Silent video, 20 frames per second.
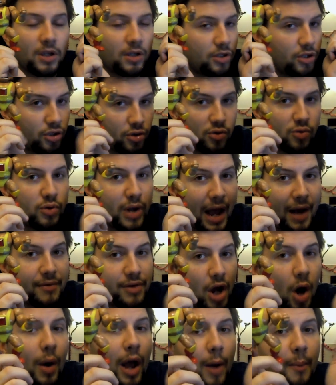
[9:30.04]
You now
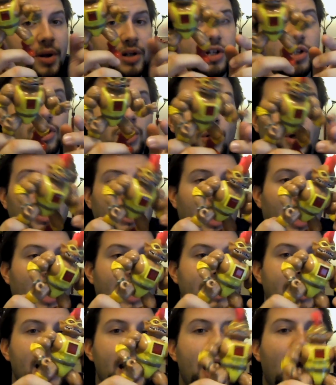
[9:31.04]
know how much these go
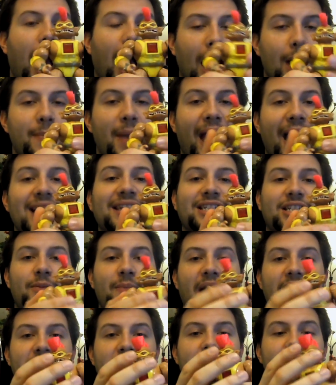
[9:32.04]
online. I'm
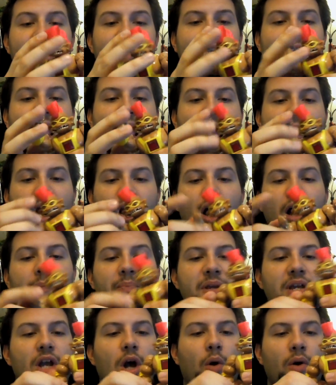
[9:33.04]
estimating these cannot
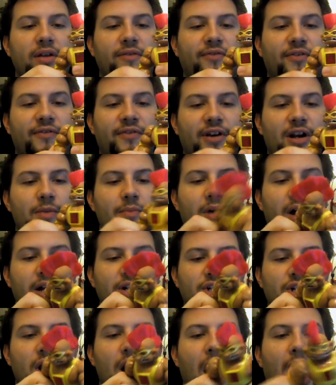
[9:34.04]
be going for very
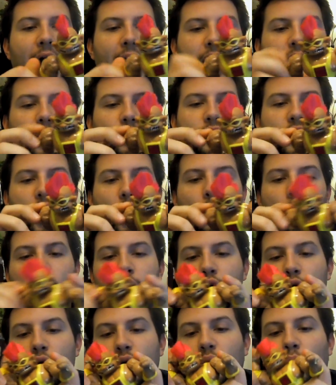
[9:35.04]
much. I don't know
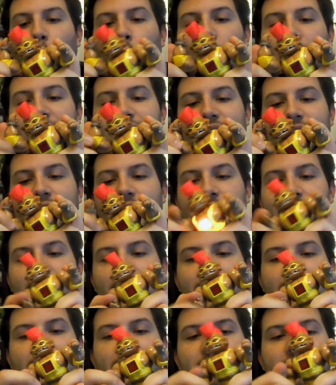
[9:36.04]
who would want
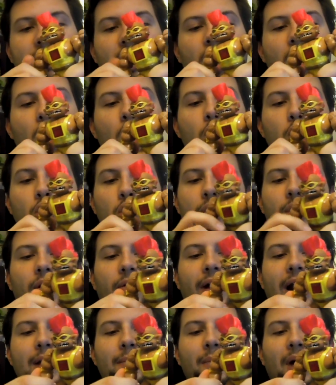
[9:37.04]
these, who in their
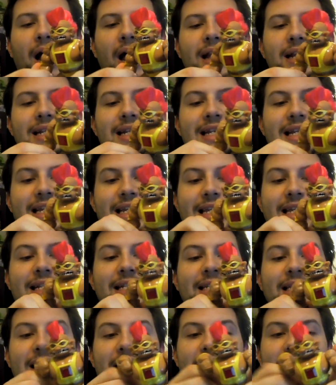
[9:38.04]
right mind
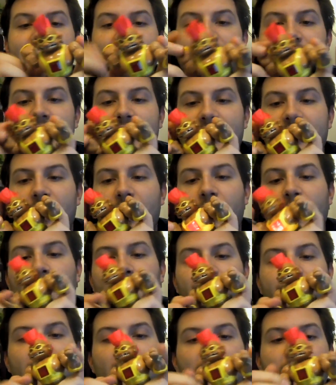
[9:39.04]
needs these.
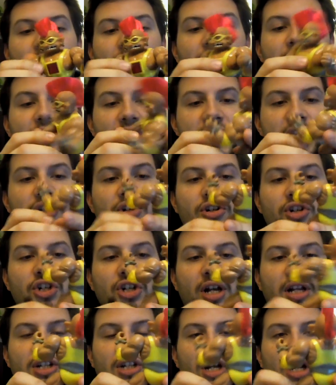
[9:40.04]
These are
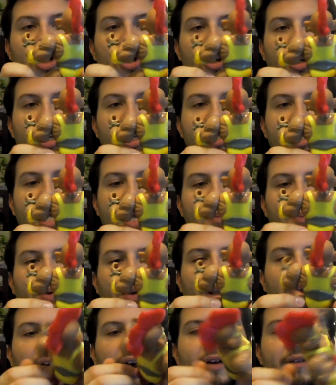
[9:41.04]
just a good
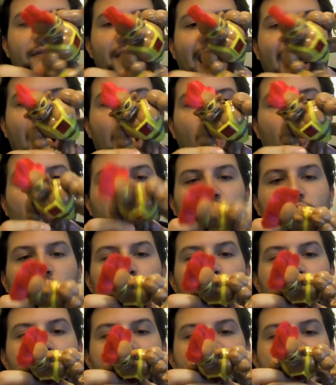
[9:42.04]
example of how
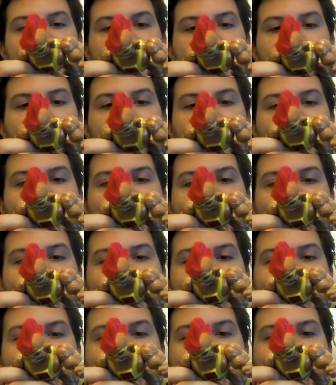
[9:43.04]
to be
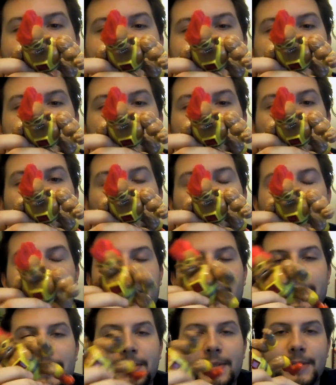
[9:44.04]
bad at
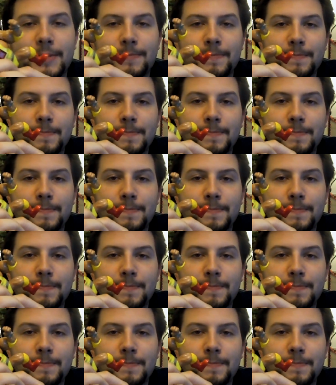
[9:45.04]
toys.